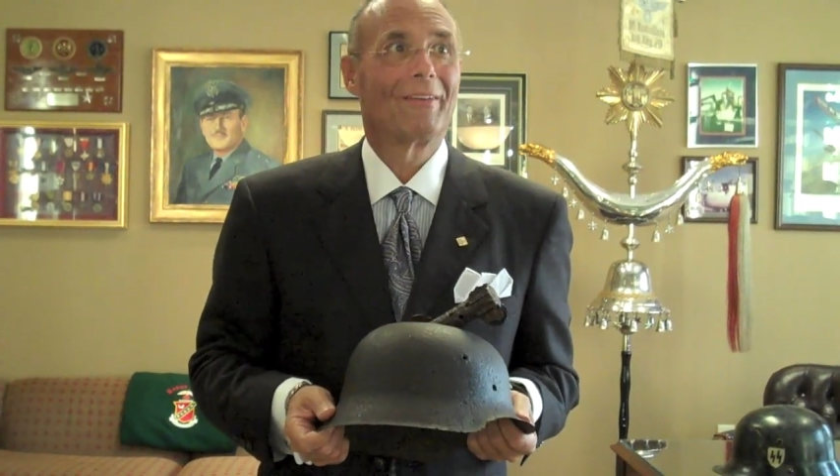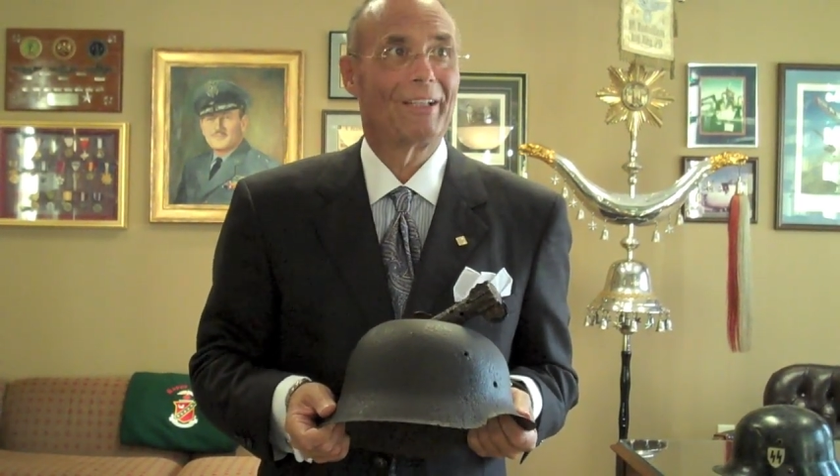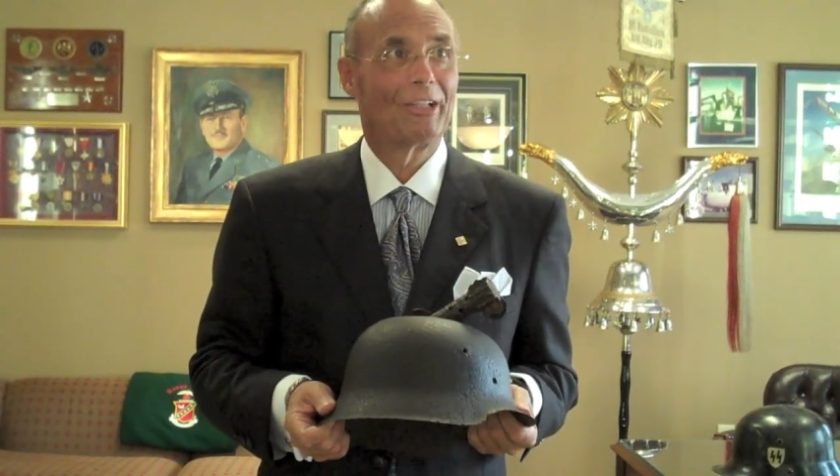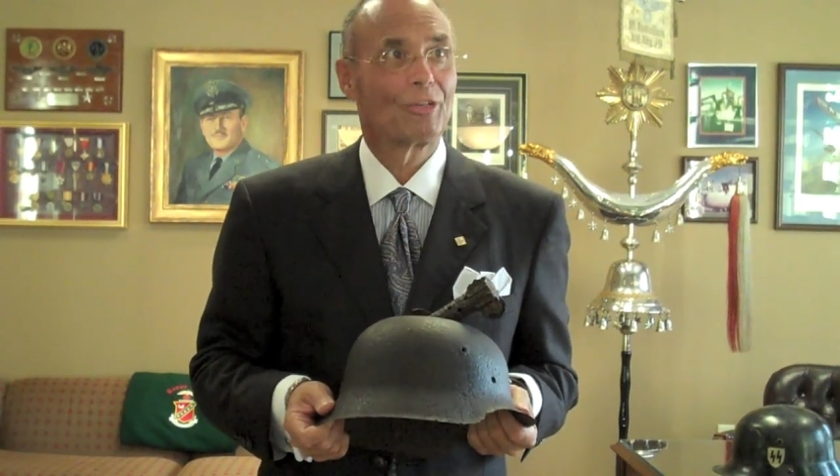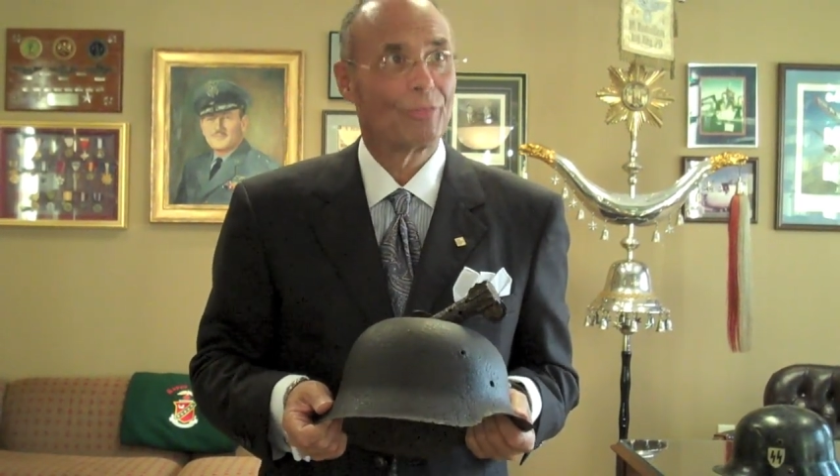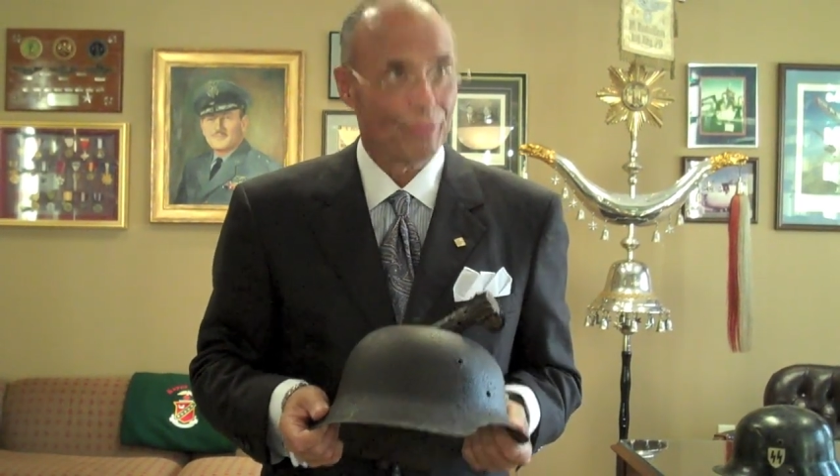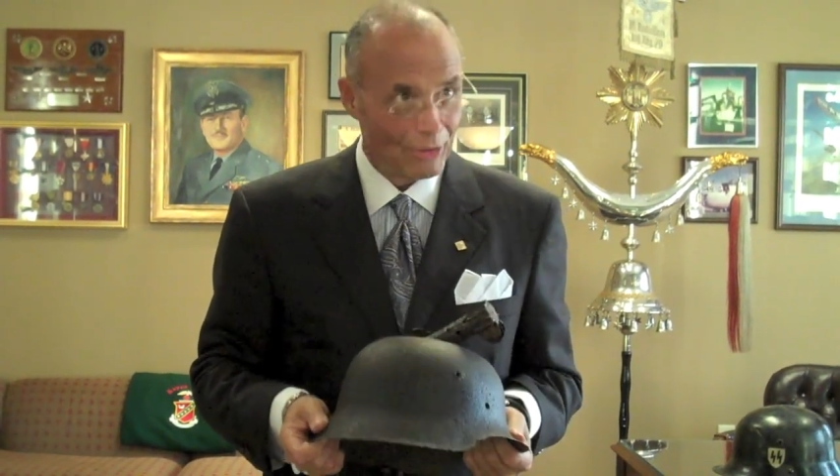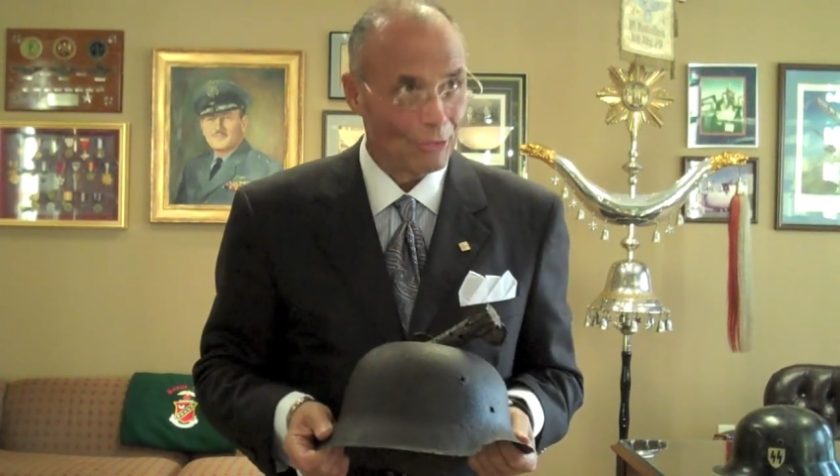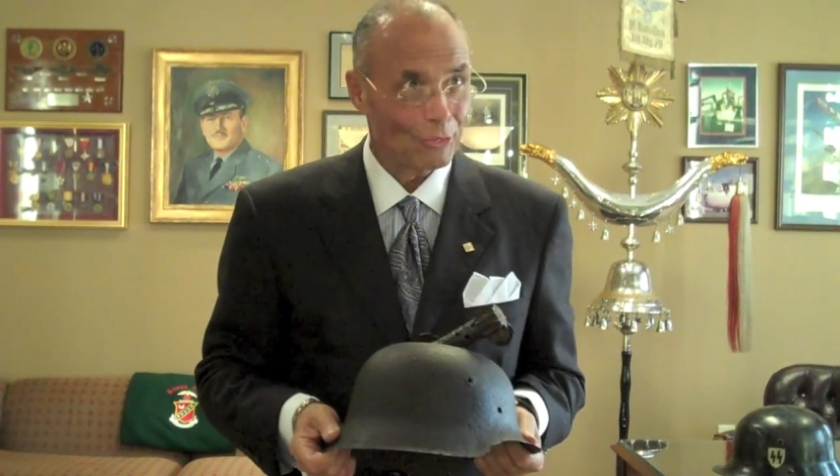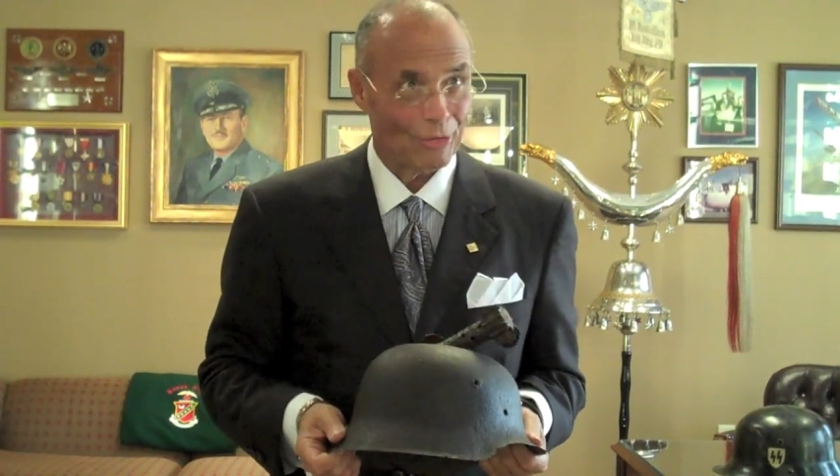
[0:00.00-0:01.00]
that has
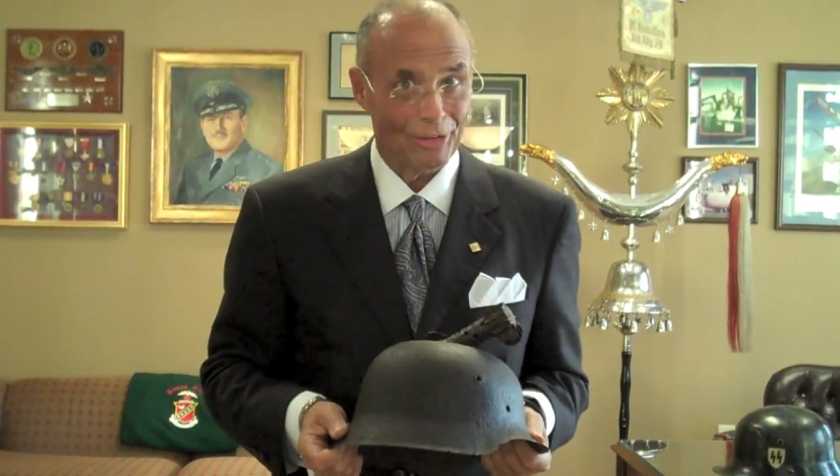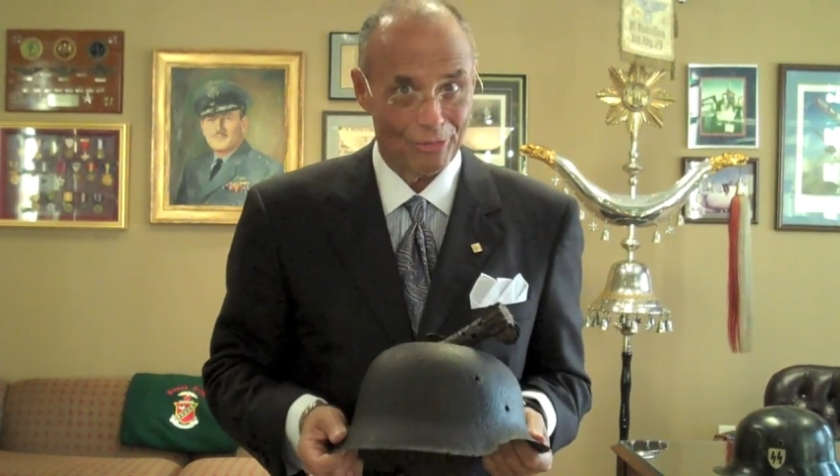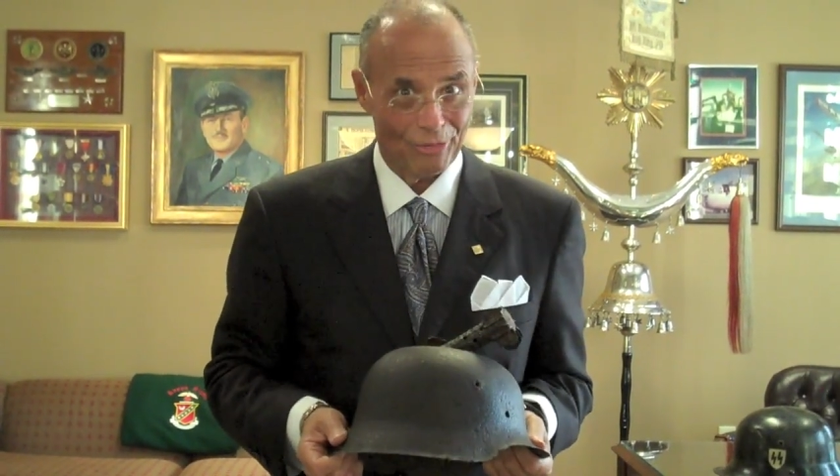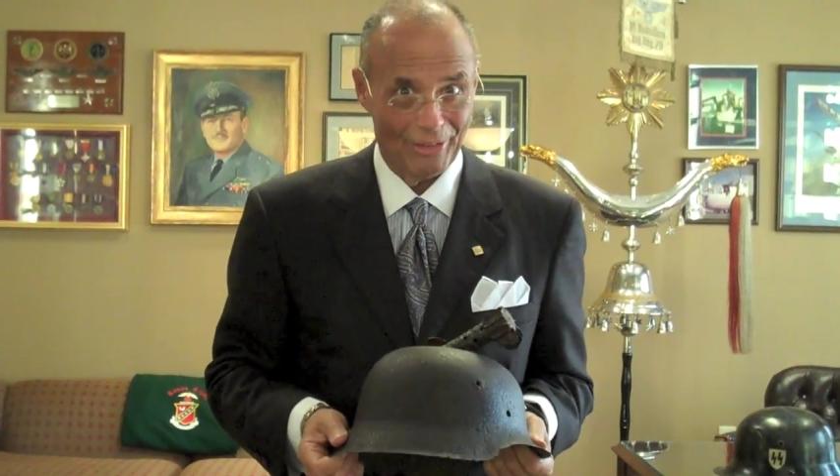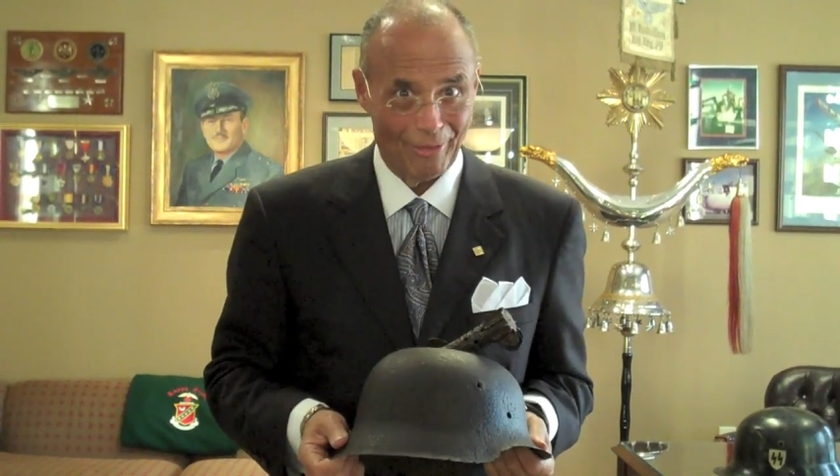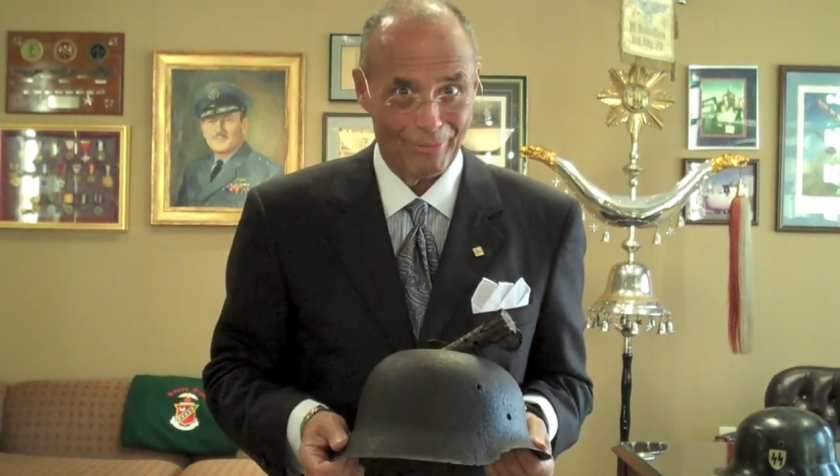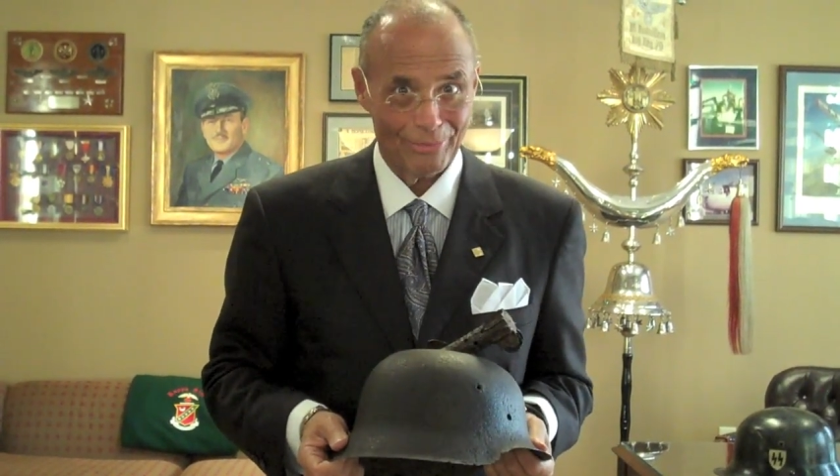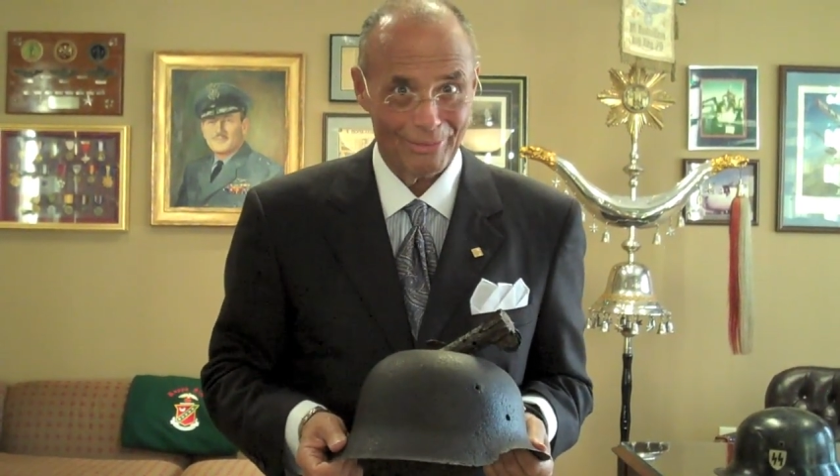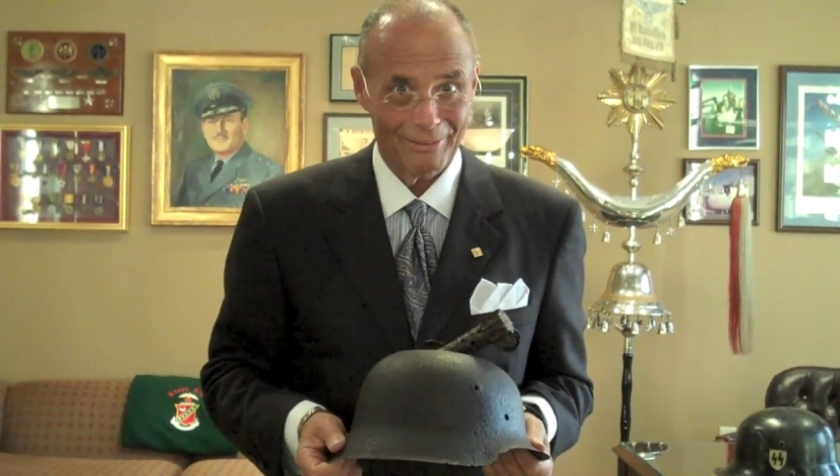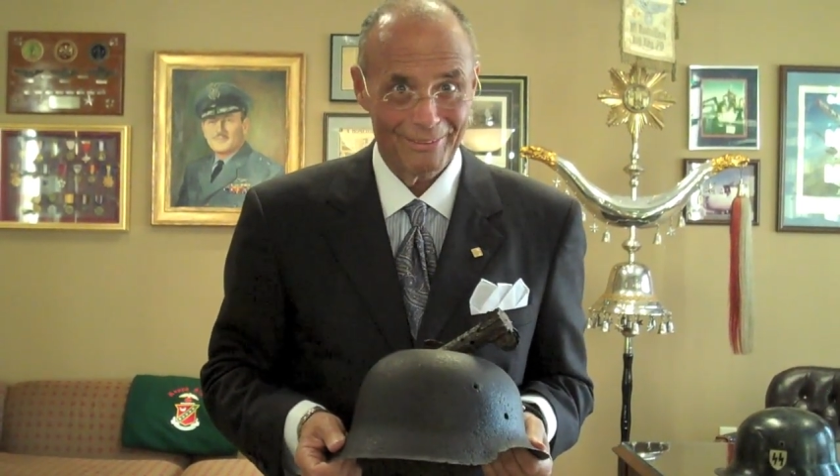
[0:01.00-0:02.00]
fused itself